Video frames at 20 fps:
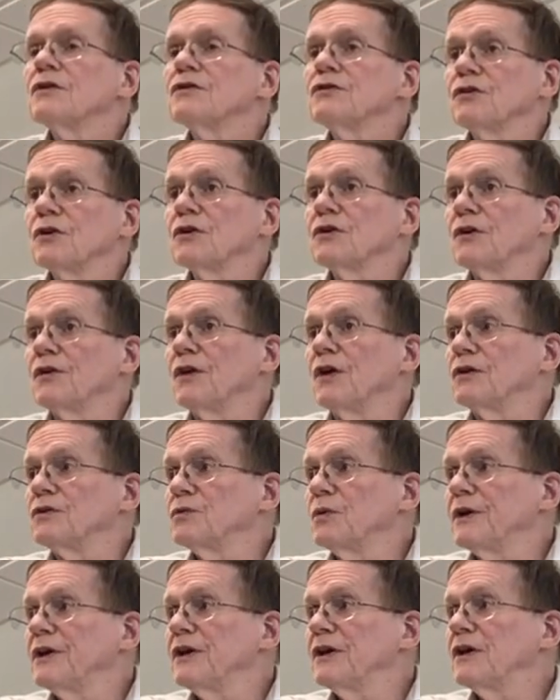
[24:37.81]
circle those.
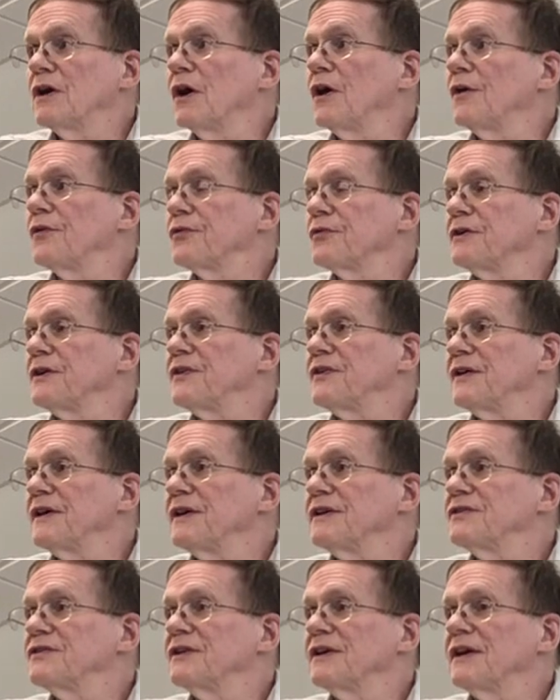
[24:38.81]
what do you call three
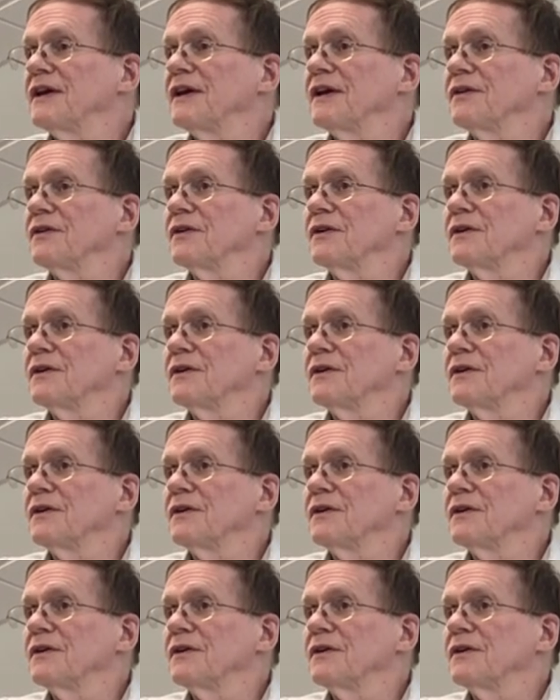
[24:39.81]
things together?